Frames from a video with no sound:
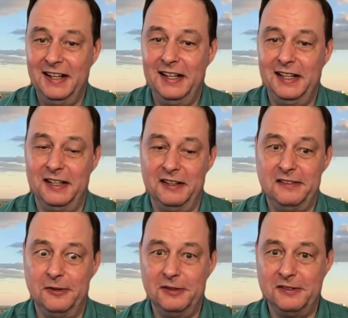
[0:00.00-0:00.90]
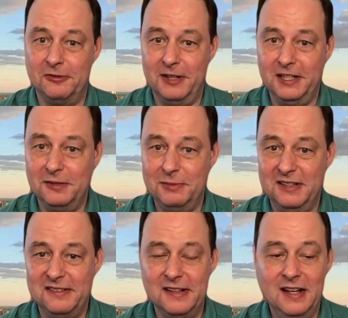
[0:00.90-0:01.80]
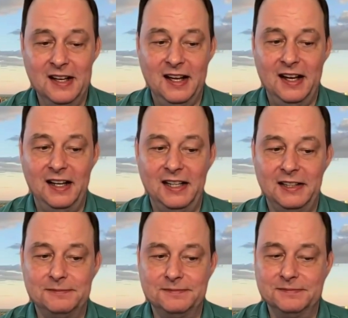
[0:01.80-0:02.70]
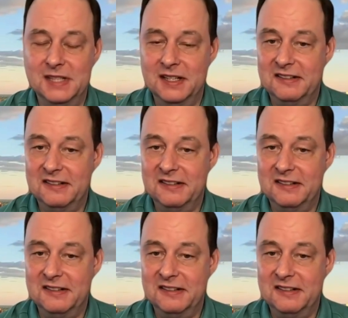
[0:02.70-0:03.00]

uh, source of randomness um,